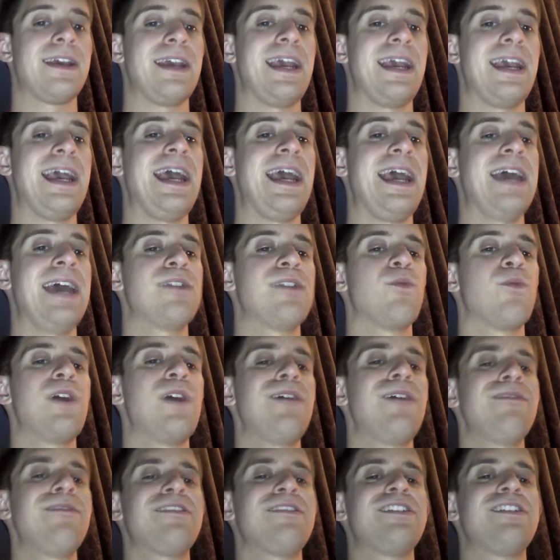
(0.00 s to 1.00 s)
And
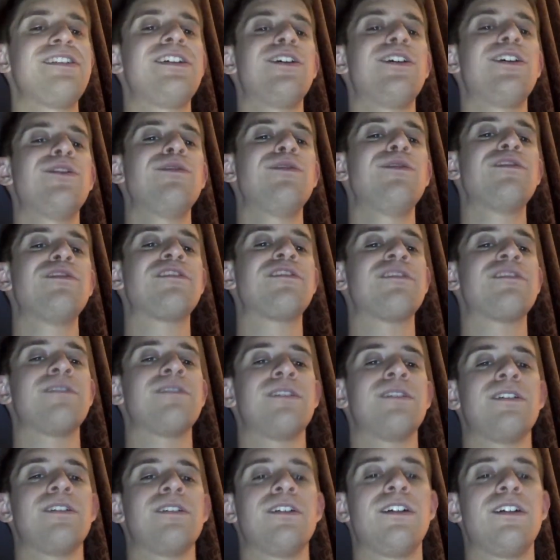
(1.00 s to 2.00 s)
wherever she goes,
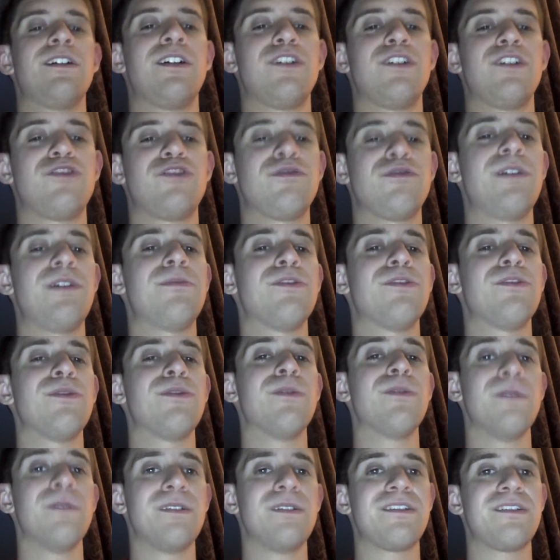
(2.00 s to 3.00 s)
trouble
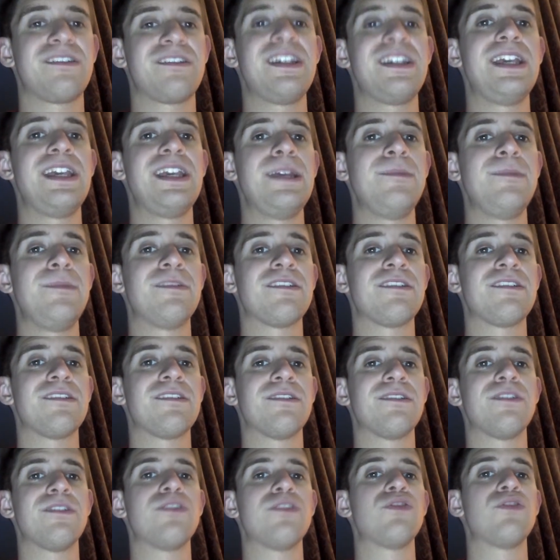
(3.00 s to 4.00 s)
seems
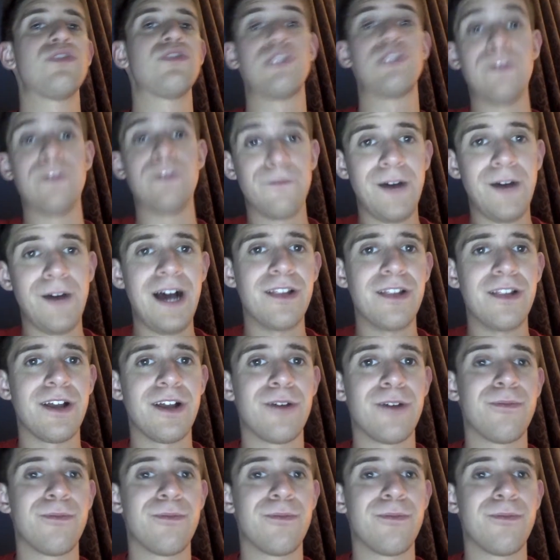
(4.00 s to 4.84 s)
to follow.